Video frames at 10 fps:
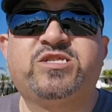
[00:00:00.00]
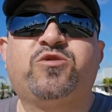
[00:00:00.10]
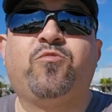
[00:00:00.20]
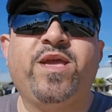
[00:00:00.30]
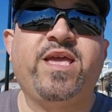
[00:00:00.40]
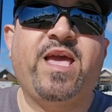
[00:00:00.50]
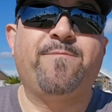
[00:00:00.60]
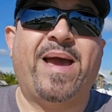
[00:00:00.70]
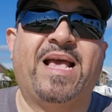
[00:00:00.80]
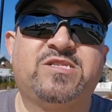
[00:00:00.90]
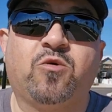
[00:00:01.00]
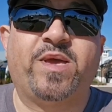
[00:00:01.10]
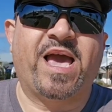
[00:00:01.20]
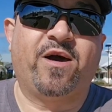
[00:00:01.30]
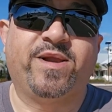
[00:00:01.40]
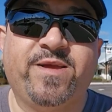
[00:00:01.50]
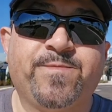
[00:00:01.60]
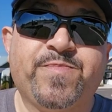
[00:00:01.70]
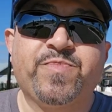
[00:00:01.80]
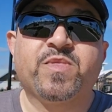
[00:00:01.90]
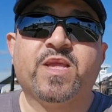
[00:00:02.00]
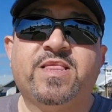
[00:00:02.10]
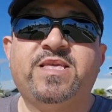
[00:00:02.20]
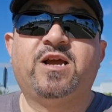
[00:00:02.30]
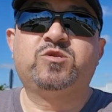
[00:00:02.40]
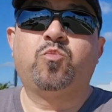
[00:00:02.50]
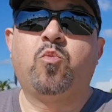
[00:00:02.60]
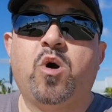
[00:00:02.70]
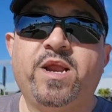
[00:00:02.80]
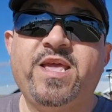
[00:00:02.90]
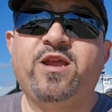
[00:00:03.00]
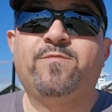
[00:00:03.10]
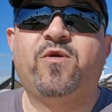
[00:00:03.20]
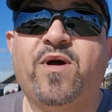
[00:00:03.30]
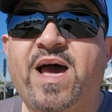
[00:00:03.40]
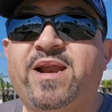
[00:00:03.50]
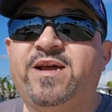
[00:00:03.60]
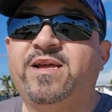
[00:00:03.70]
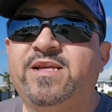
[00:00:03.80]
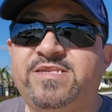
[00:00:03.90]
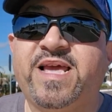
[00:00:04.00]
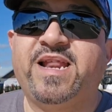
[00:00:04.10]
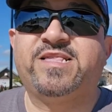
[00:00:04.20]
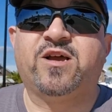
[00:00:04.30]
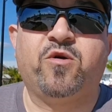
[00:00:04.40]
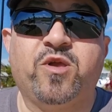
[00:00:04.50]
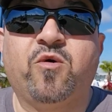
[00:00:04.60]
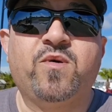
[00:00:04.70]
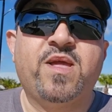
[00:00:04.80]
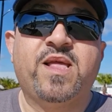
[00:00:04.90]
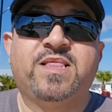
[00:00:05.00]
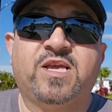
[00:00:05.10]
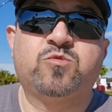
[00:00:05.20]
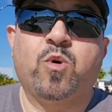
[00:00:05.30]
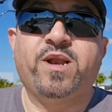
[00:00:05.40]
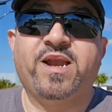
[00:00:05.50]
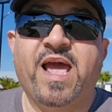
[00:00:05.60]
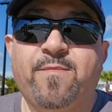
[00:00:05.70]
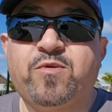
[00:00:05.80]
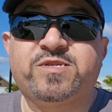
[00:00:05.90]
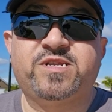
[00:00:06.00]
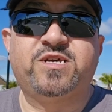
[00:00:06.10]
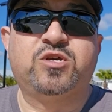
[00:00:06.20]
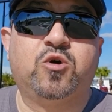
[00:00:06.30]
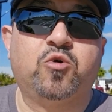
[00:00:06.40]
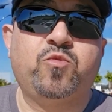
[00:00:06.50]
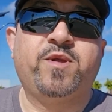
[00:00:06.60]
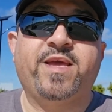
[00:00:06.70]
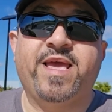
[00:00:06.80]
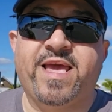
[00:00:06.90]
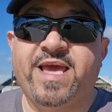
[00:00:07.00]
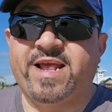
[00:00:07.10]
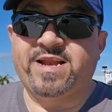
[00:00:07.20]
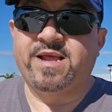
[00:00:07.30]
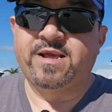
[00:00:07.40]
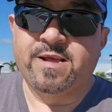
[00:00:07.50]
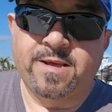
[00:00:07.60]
three in Pasco County. There's one here in Mirada in San Antonio. There's one in Epperson Lagoon in